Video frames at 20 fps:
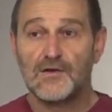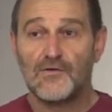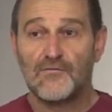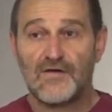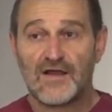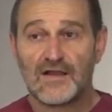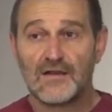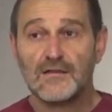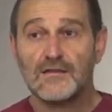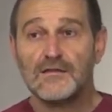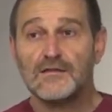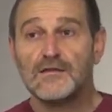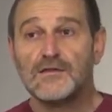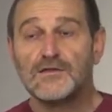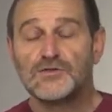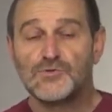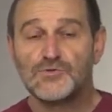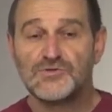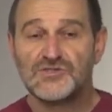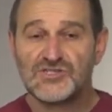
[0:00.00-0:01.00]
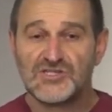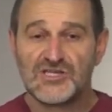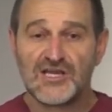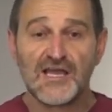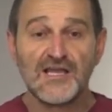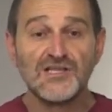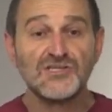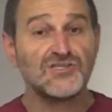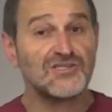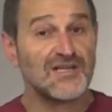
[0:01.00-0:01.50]
Well, to
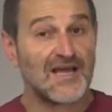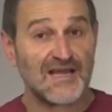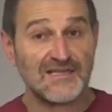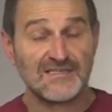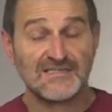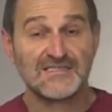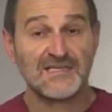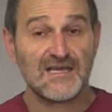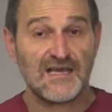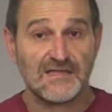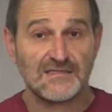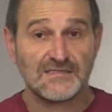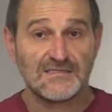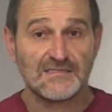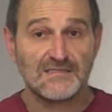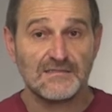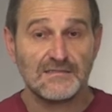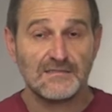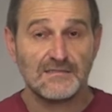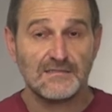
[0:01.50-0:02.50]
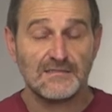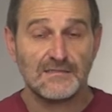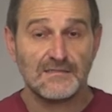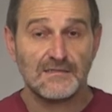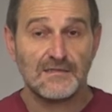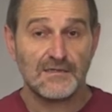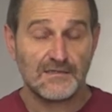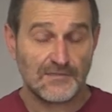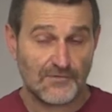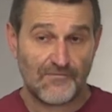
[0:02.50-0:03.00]
change 9 cents,
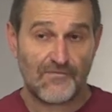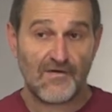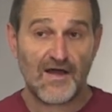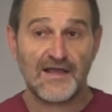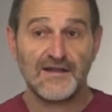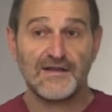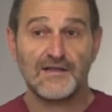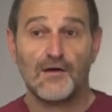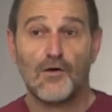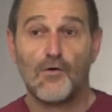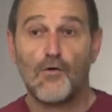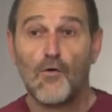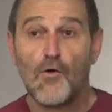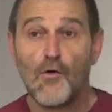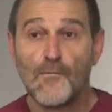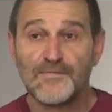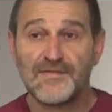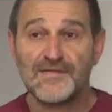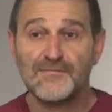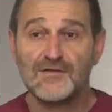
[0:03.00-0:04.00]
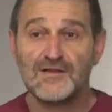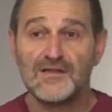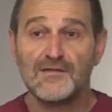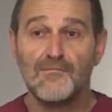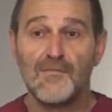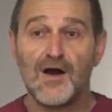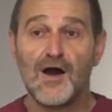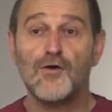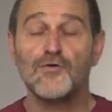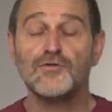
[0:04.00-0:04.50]
to find optimal
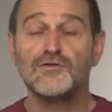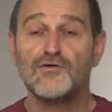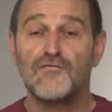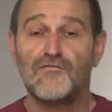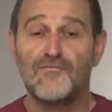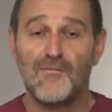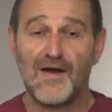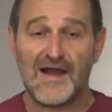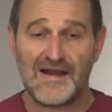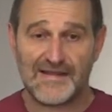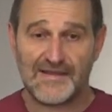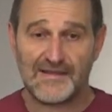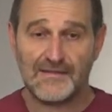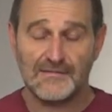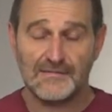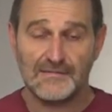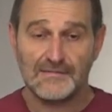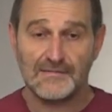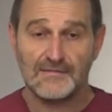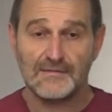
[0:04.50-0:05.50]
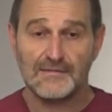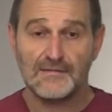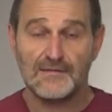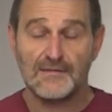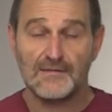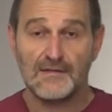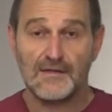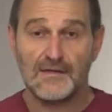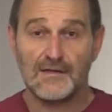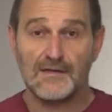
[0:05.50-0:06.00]
amount of money,
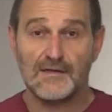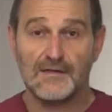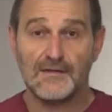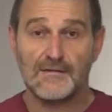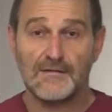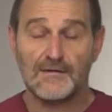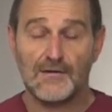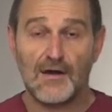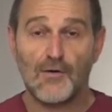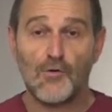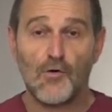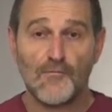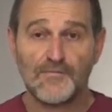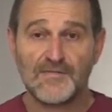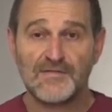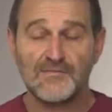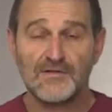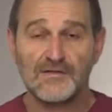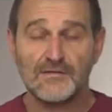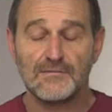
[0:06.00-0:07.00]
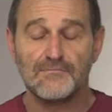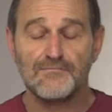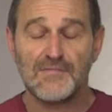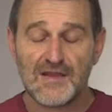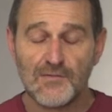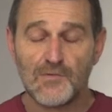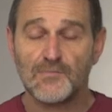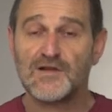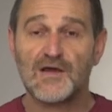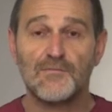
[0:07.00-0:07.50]
uh, or optimal
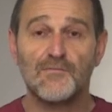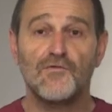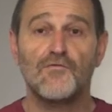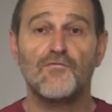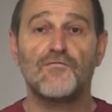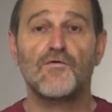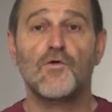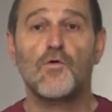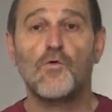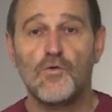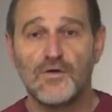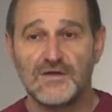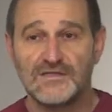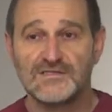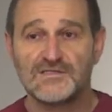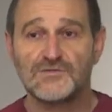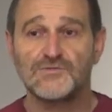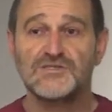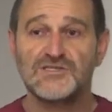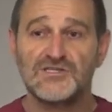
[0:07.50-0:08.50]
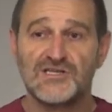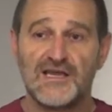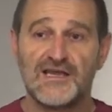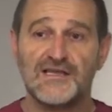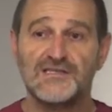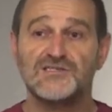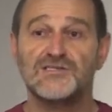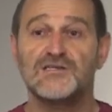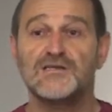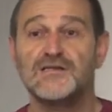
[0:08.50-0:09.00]
minimum number of coins to
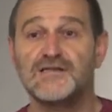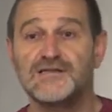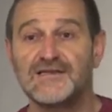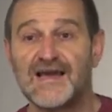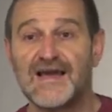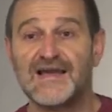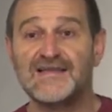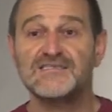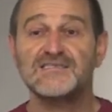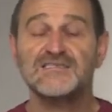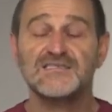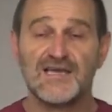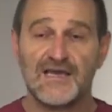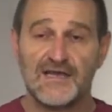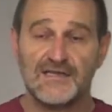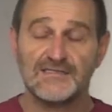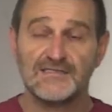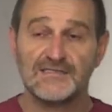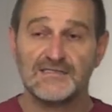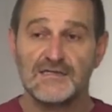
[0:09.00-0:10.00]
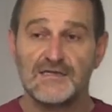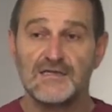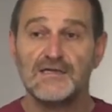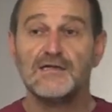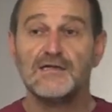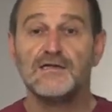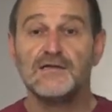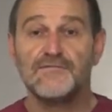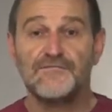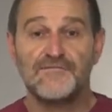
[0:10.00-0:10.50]
change 9 cents,
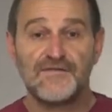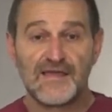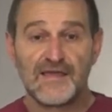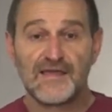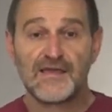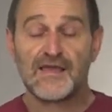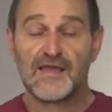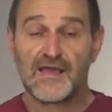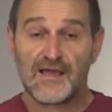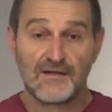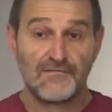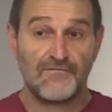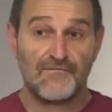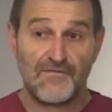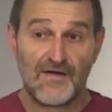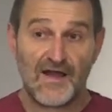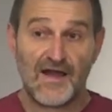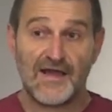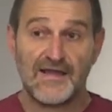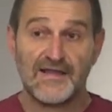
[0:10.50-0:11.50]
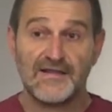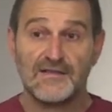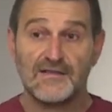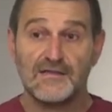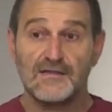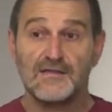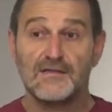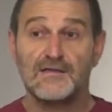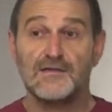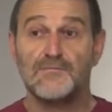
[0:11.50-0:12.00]
we can find
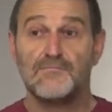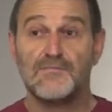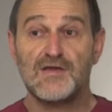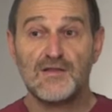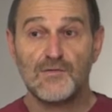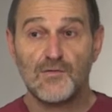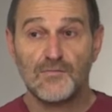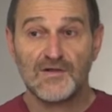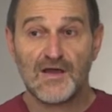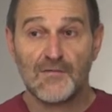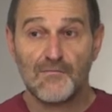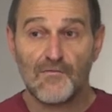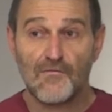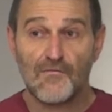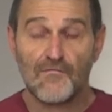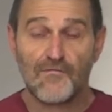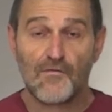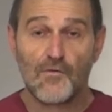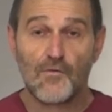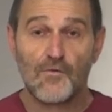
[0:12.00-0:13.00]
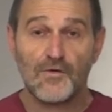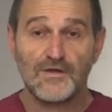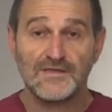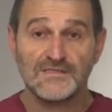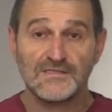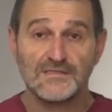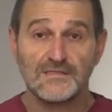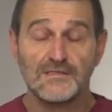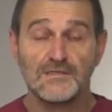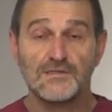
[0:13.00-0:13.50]
minimum number of
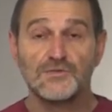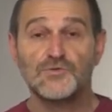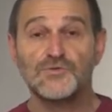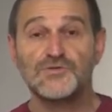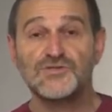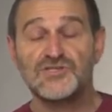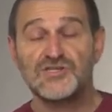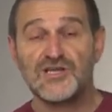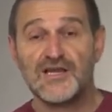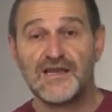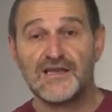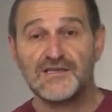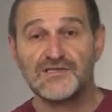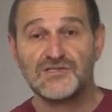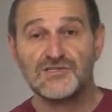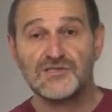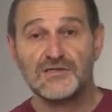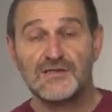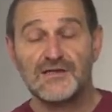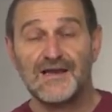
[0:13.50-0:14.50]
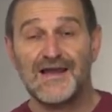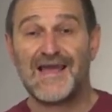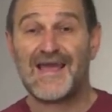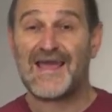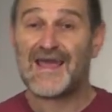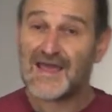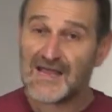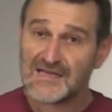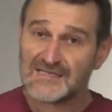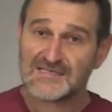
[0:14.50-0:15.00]
coins to change
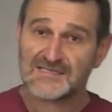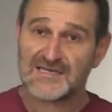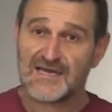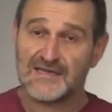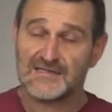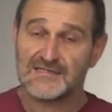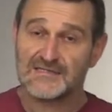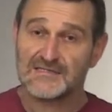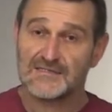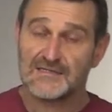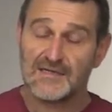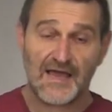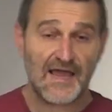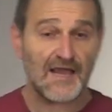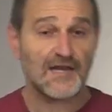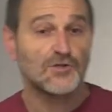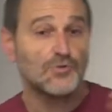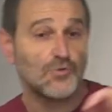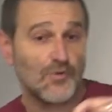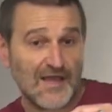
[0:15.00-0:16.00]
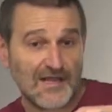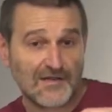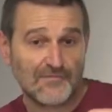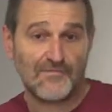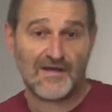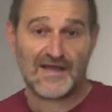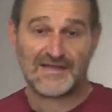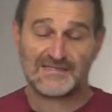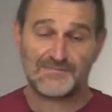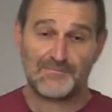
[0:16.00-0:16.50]
8 cents and to add
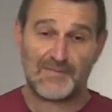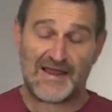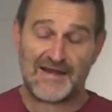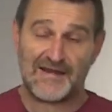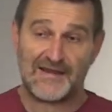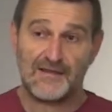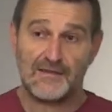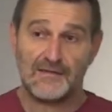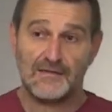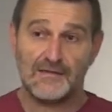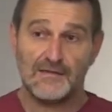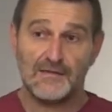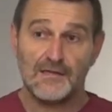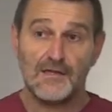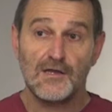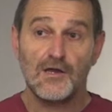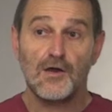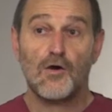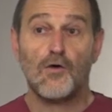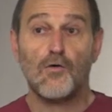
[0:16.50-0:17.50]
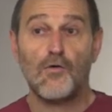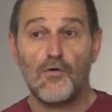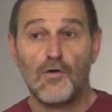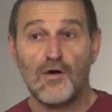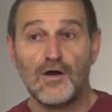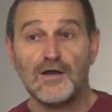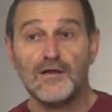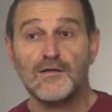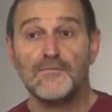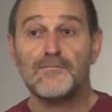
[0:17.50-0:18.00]
1 penny,
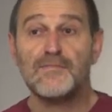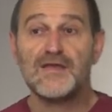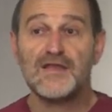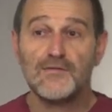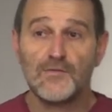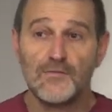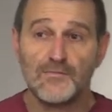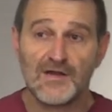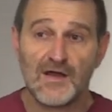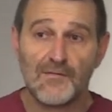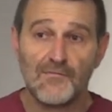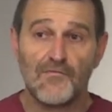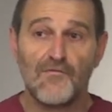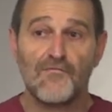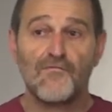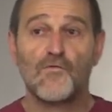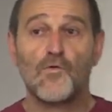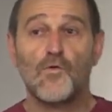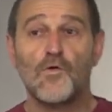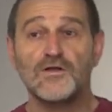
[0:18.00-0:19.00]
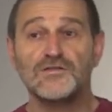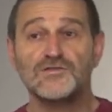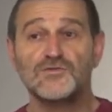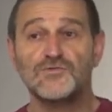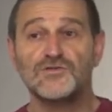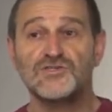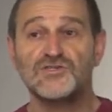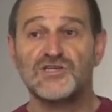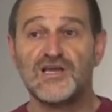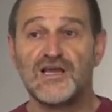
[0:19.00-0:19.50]
or minimum number of coins
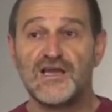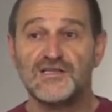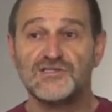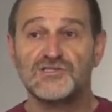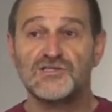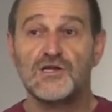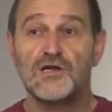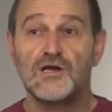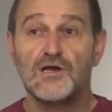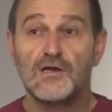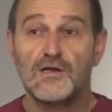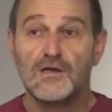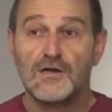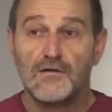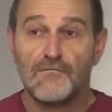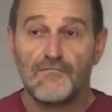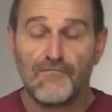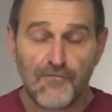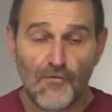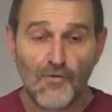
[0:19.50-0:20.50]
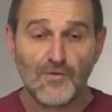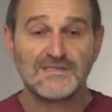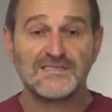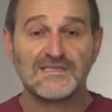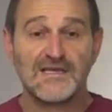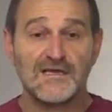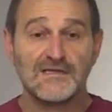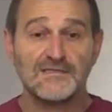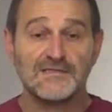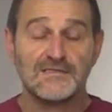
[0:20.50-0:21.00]
to change 4
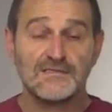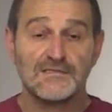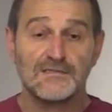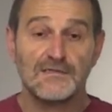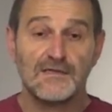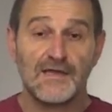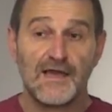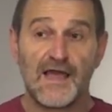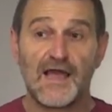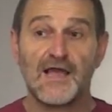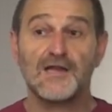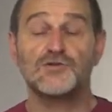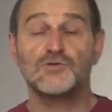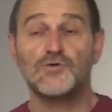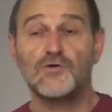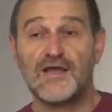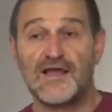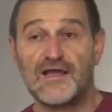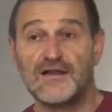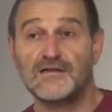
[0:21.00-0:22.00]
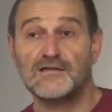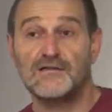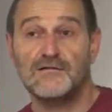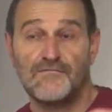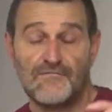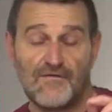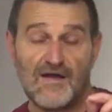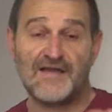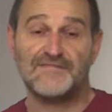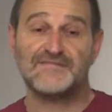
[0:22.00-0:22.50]
cents and to add
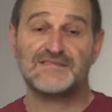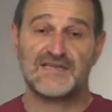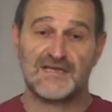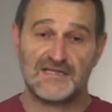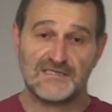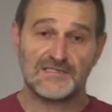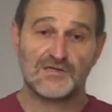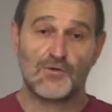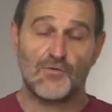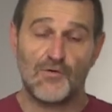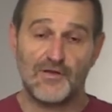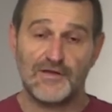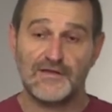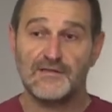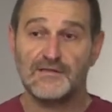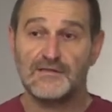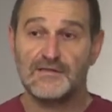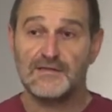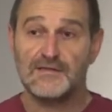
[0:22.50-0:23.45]
5 cents coin,